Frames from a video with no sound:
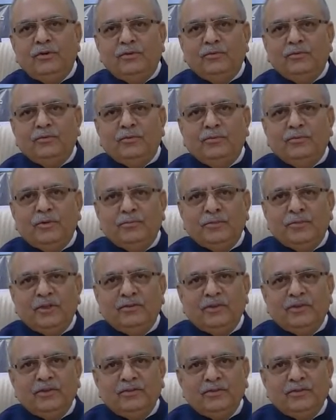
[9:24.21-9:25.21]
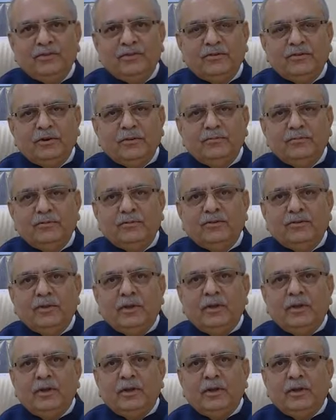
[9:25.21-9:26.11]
terms of weapons and systems.